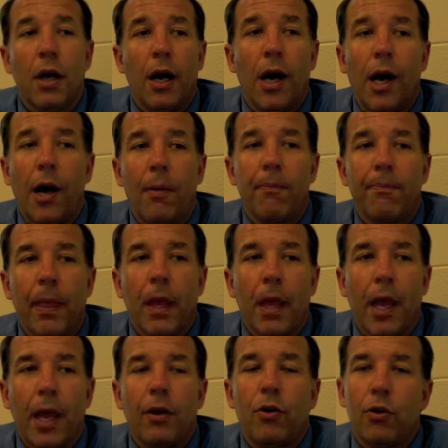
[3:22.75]
um,
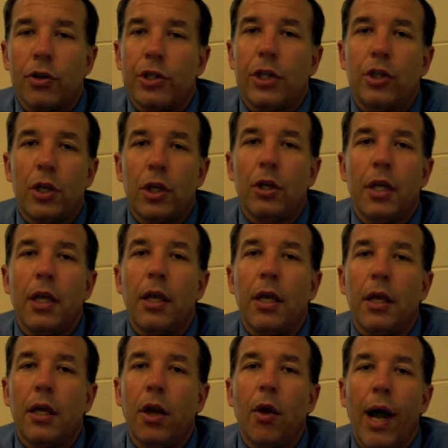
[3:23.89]
and of course they shouldn't,
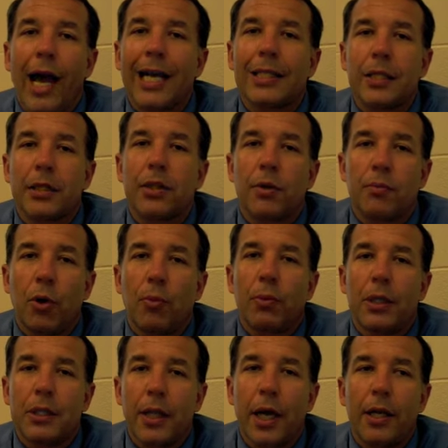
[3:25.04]
you know, access inappropriate
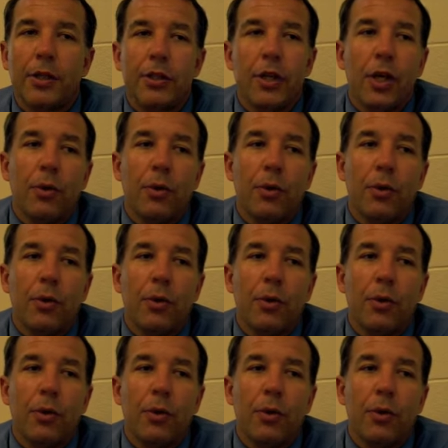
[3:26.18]
sites.